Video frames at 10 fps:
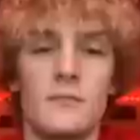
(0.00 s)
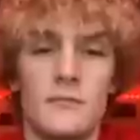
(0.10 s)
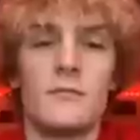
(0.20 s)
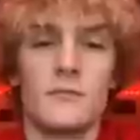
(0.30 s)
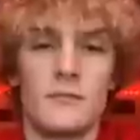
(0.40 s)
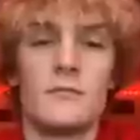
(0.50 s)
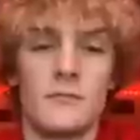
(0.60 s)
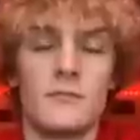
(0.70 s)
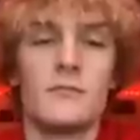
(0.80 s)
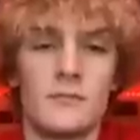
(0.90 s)

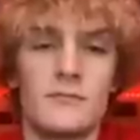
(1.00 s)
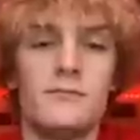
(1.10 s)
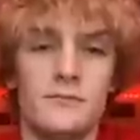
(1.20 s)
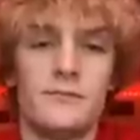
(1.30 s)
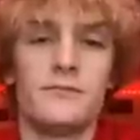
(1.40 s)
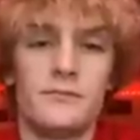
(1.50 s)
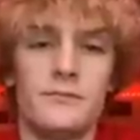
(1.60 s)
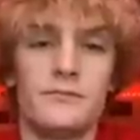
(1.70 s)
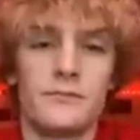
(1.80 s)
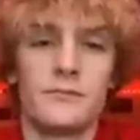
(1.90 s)

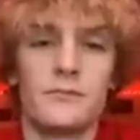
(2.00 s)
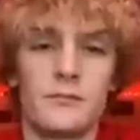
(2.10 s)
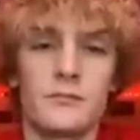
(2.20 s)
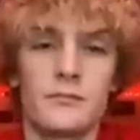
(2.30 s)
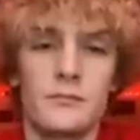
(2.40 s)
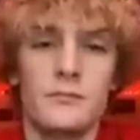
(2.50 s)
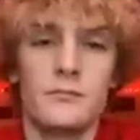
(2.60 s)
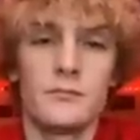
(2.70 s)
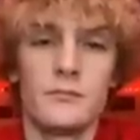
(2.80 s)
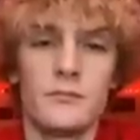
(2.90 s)

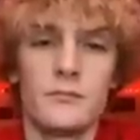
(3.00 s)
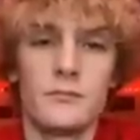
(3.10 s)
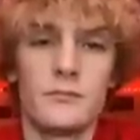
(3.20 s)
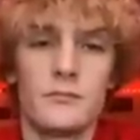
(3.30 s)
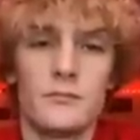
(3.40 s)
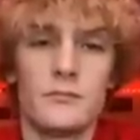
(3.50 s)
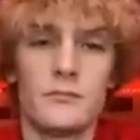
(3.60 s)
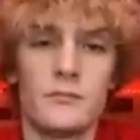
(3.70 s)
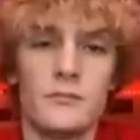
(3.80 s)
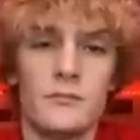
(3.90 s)

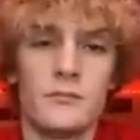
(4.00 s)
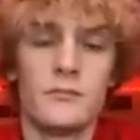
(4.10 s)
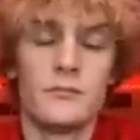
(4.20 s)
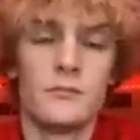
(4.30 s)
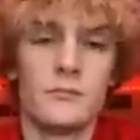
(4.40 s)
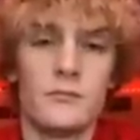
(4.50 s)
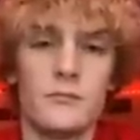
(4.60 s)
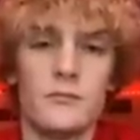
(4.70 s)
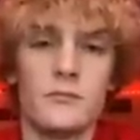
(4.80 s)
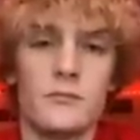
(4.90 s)

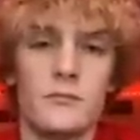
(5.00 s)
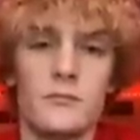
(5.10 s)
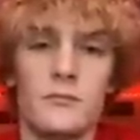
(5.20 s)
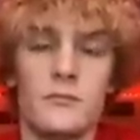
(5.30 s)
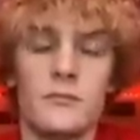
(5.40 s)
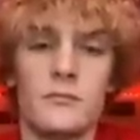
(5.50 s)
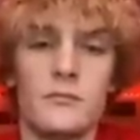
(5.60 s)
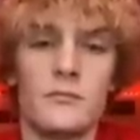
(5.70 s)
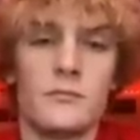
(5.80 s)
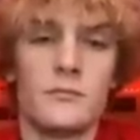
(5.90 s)

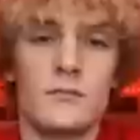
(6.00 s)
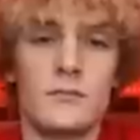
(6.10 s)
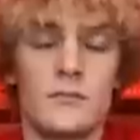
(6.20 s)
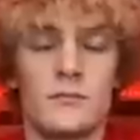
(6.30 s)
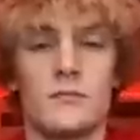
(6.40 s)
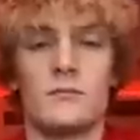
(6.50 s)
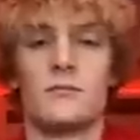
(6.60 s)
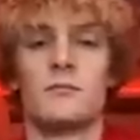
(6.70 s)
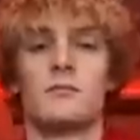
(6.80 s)
(silent)